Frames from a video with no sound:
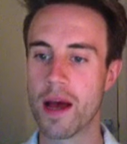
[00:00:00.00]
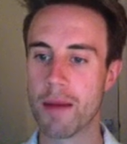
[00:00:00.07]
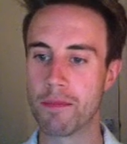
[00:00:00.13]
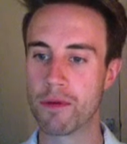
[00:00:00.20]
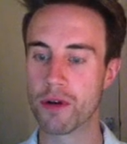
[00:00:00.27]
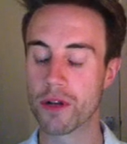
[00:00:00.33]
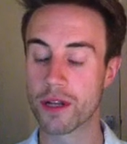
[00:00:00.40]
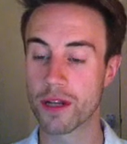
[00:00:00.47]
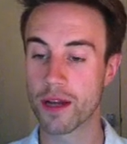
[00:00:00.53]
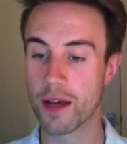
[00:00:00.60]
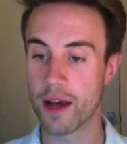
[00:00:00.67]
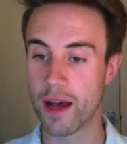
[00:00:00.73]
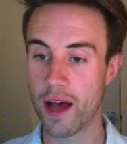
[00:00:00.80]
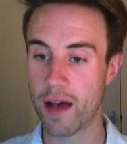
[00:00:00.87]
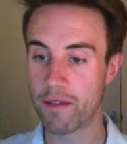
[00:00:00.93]
but
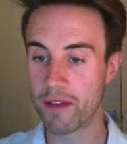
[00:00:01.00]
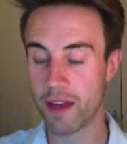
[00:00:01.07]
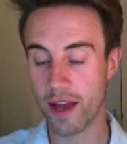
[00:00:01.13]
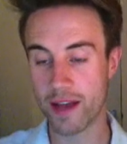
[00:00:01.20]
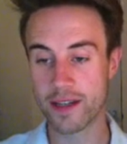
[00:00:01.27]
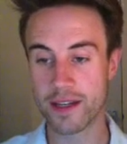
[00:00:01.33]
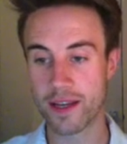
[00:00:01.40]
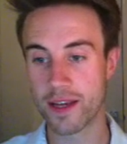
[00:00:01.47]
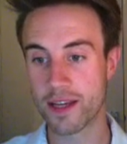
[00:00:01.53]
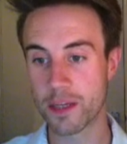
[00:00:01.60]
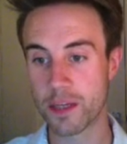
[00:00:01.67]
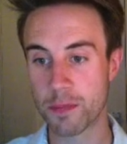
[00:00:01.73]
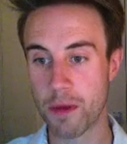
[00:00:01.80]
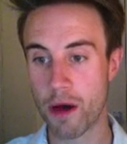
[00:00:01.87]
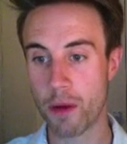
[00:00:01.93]
having it as a
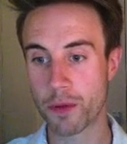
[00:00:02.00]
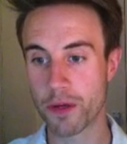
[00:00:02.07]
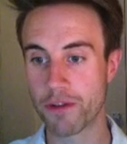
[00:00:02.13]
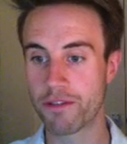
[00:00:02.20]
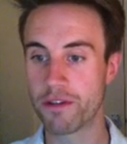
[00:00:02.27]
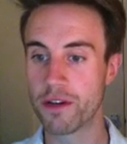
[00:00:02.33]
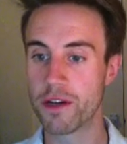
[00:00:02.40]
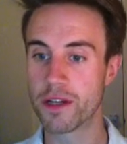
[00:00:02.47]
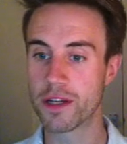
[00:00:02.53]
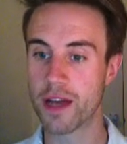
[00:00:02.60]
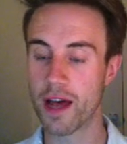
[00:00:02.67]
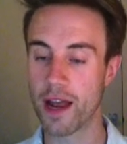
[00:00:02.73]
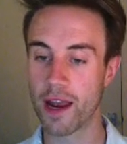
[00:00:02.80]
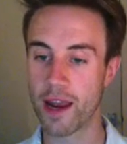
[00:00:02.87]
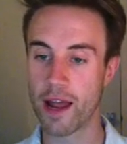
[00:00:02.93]
smart object first
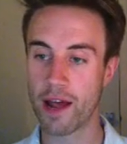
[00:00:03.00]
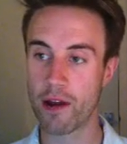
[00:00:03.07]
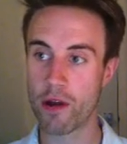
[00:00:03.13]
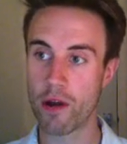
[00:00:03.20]
al